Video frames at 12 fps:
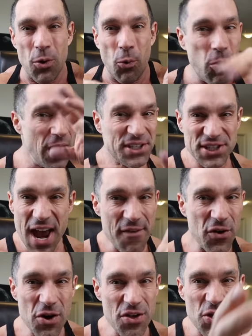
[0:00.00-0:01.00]

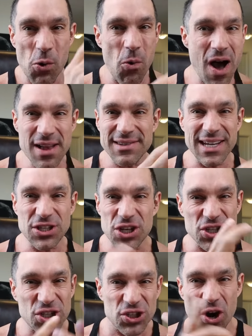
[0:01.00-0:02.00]
whichever of the ones I
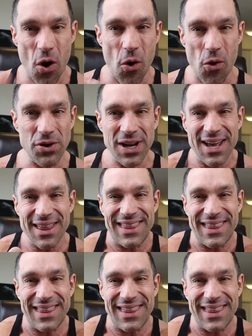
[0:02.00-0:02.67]
just showed